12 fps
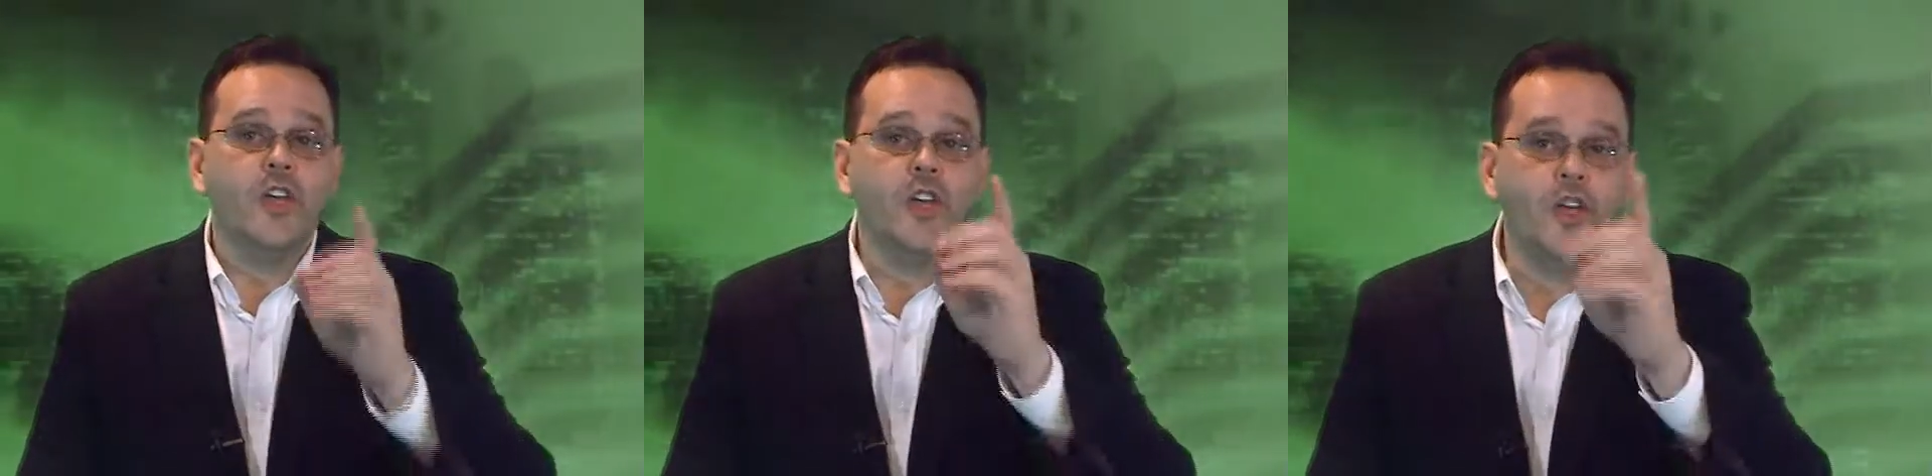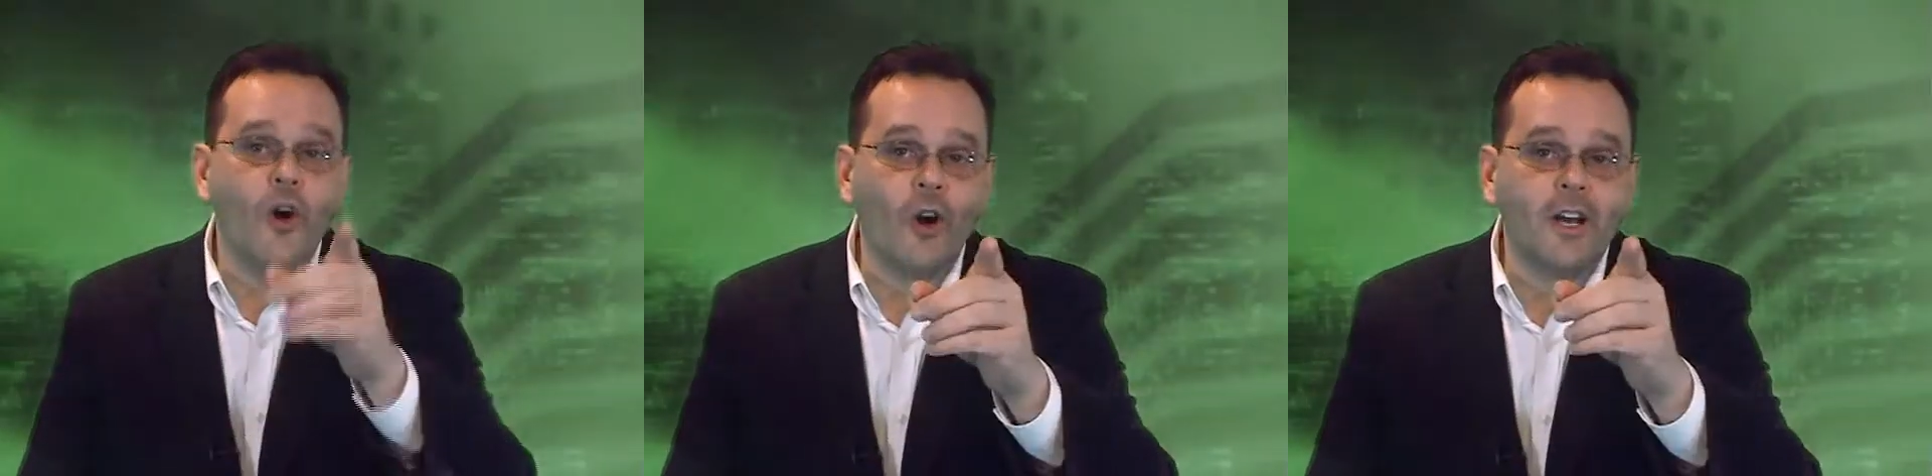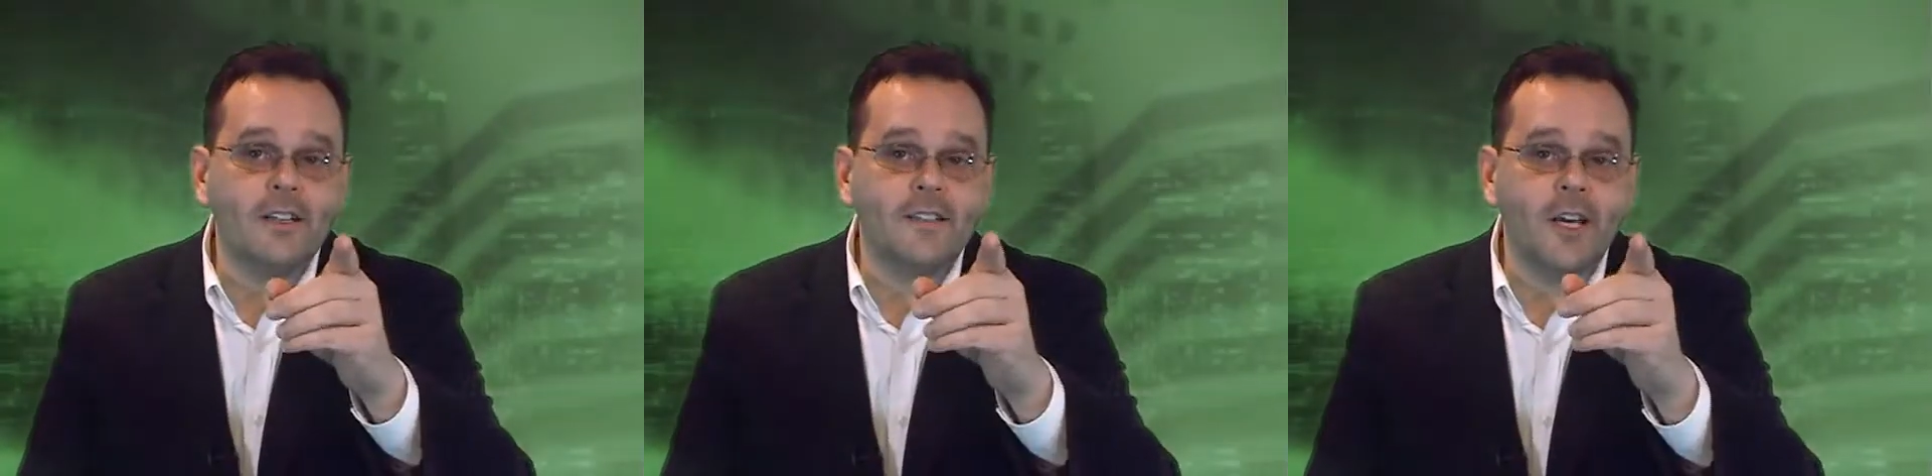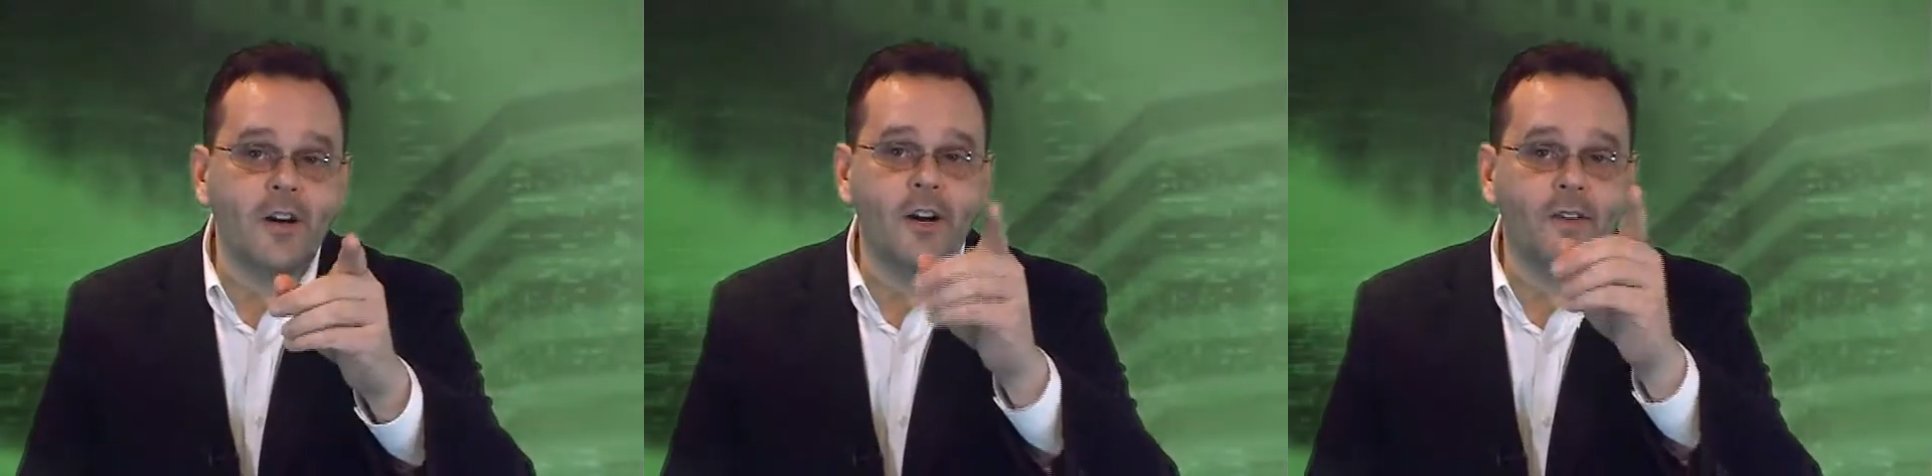you're
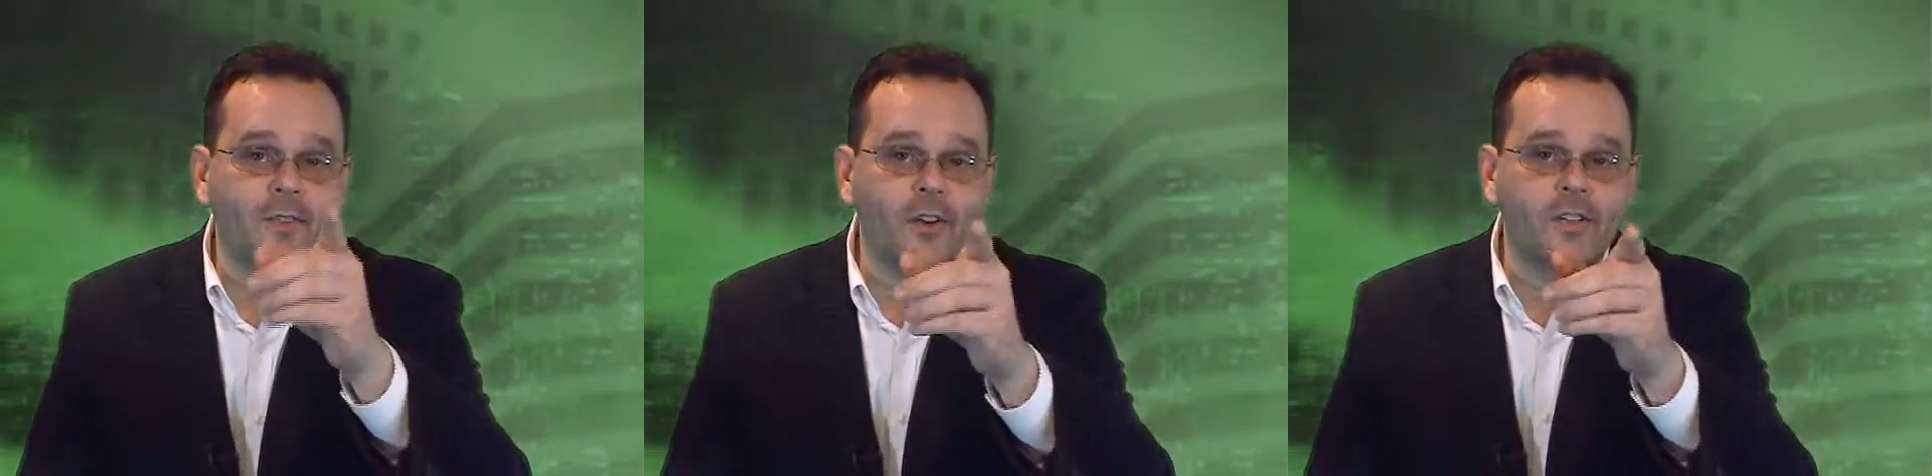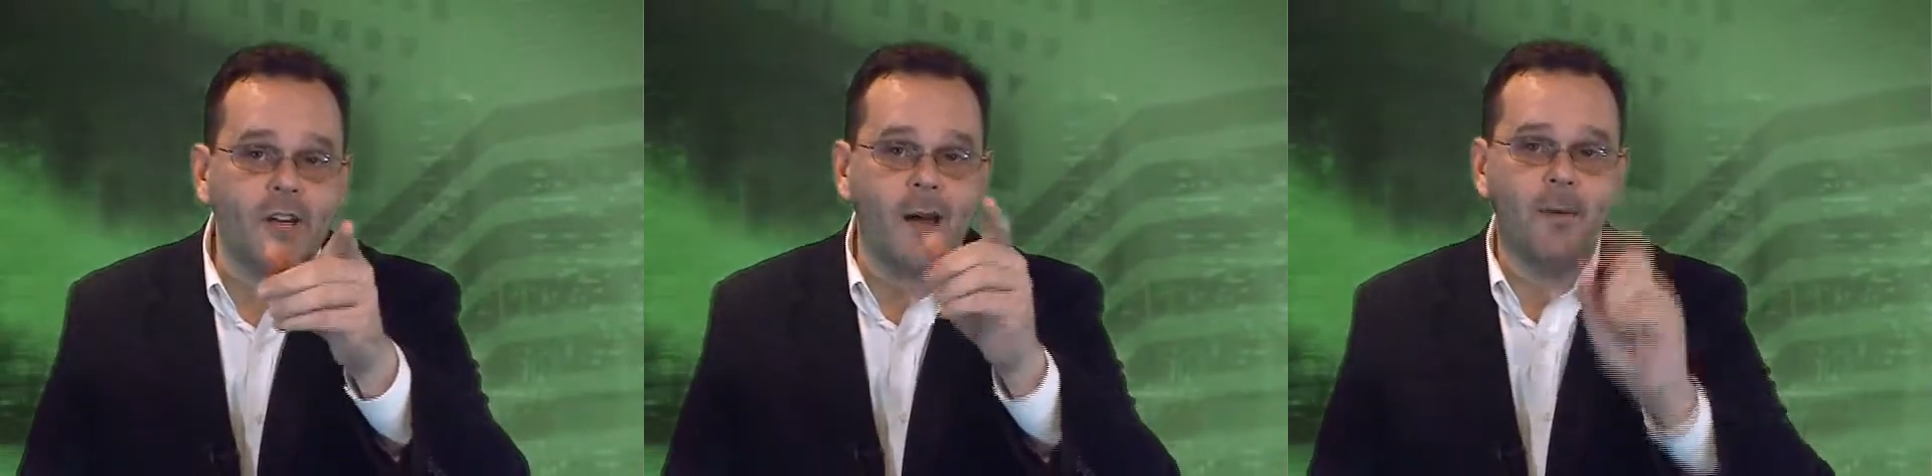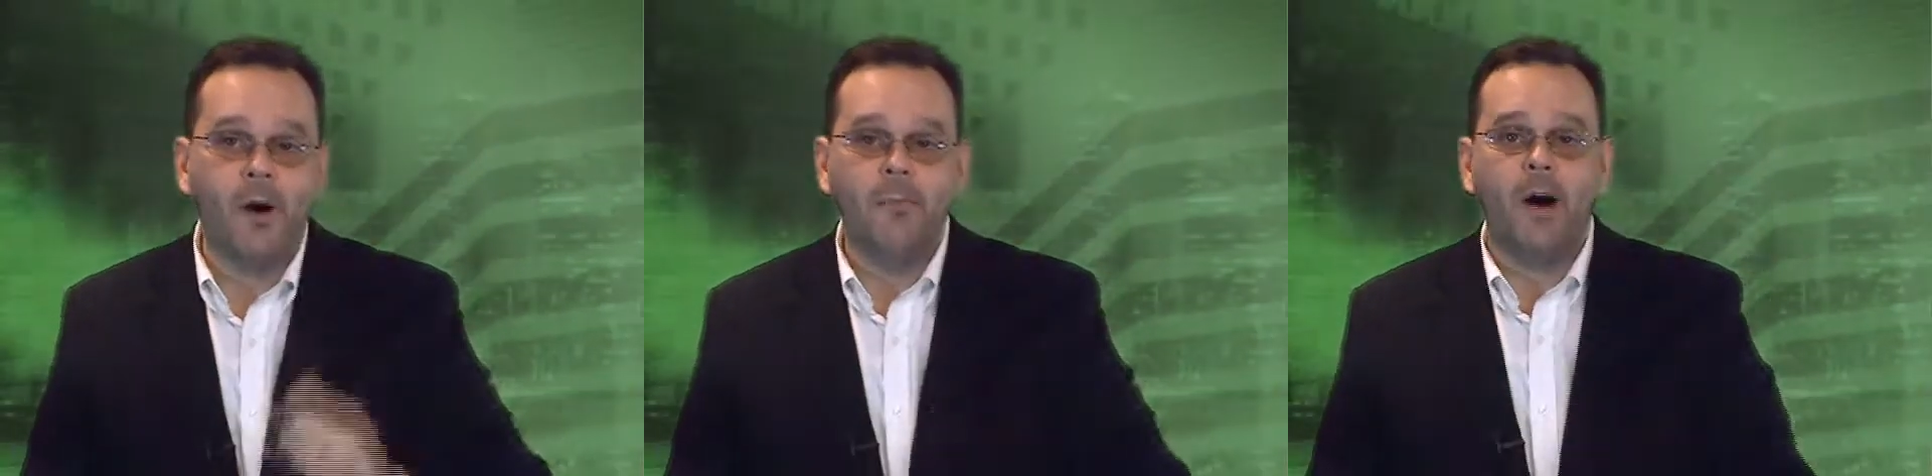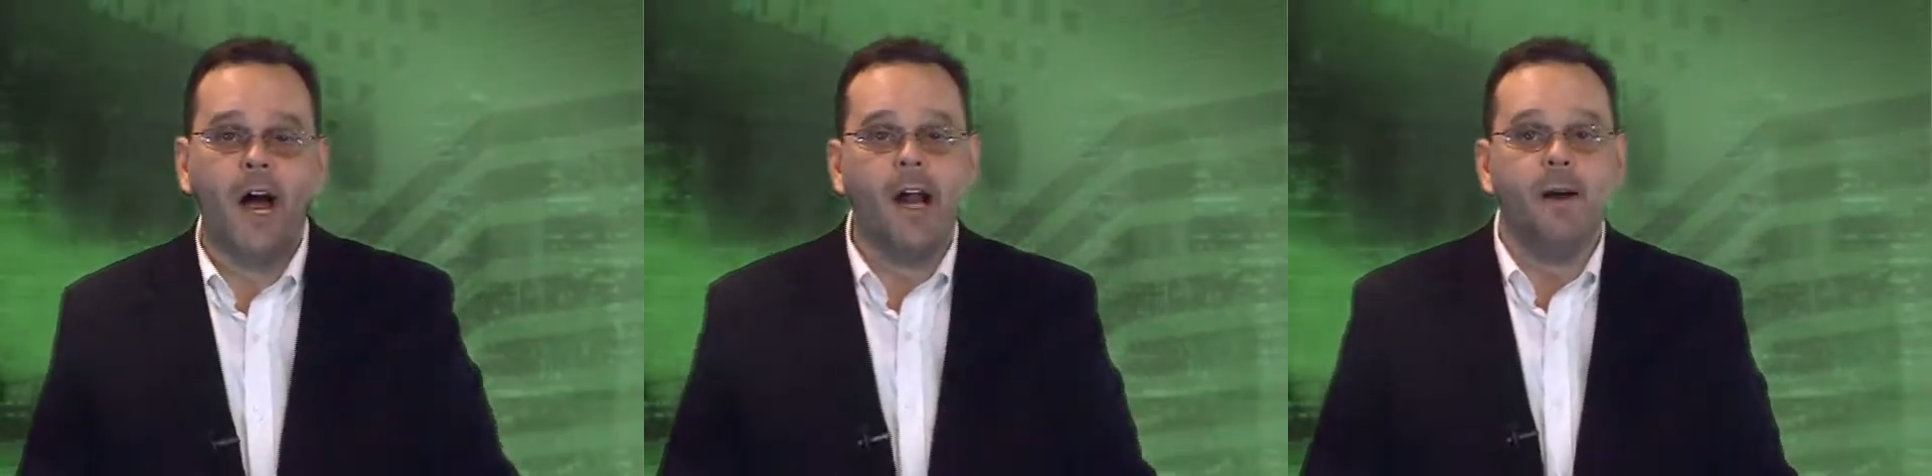considered a first-time
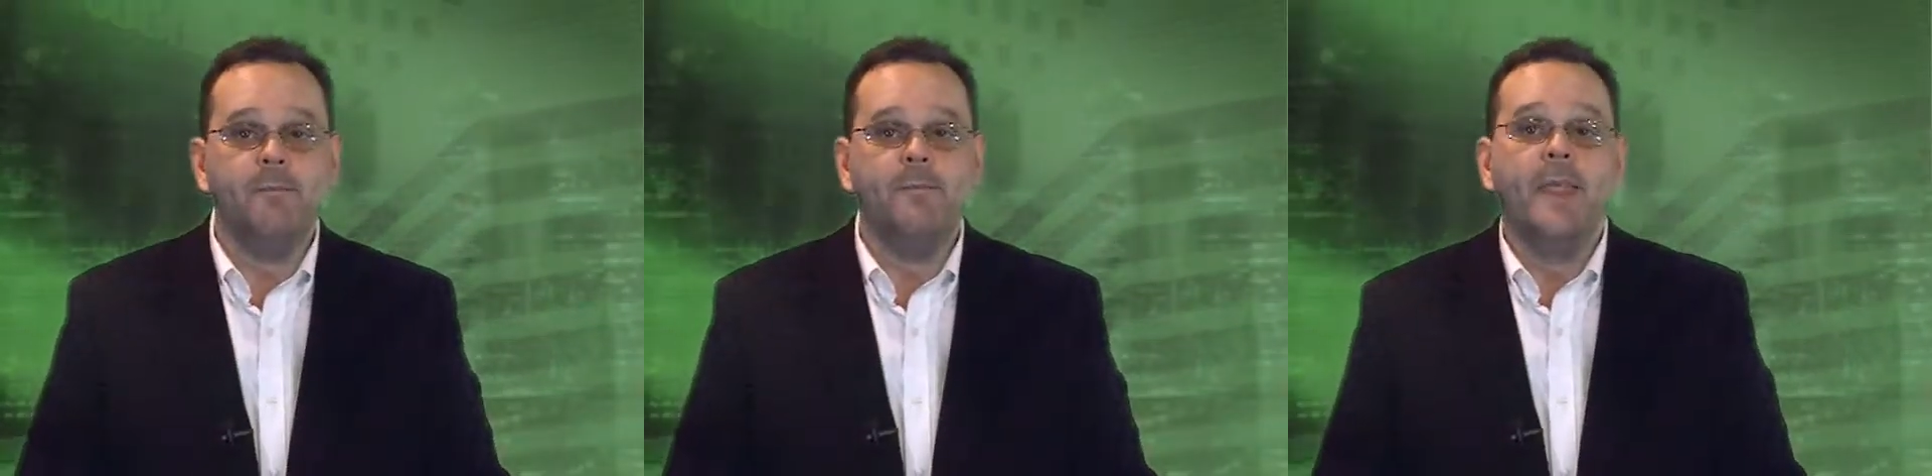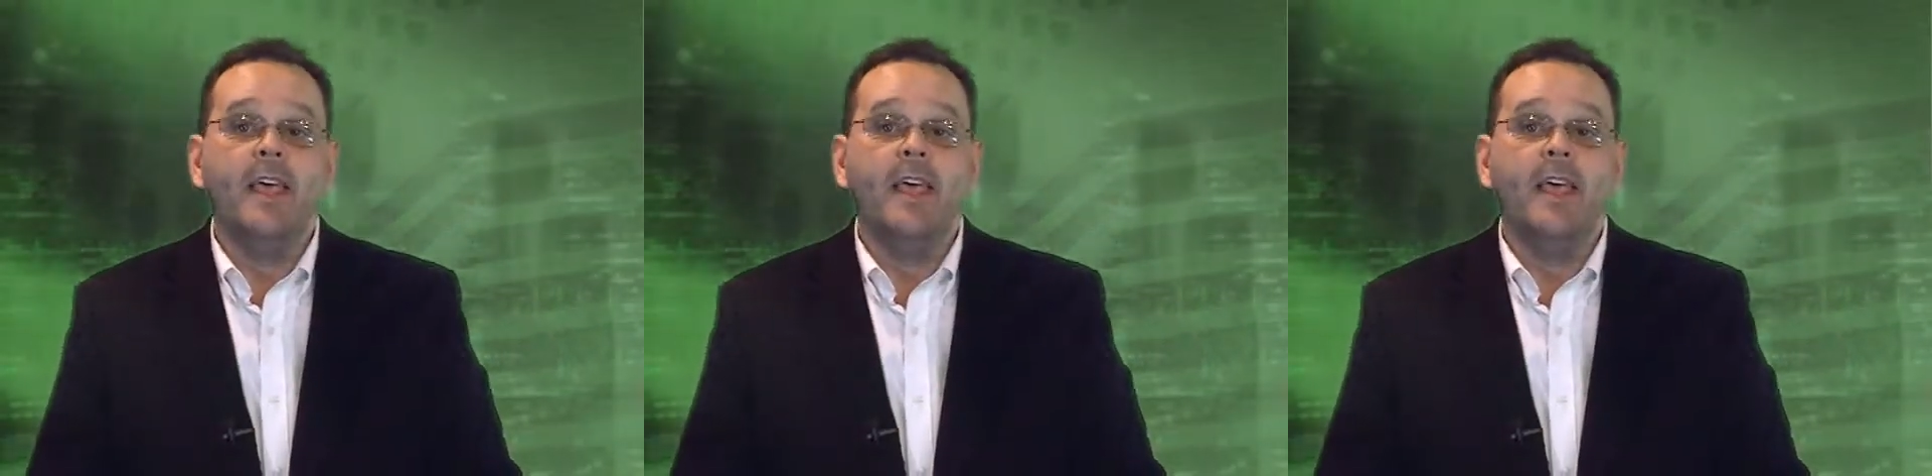home buyer.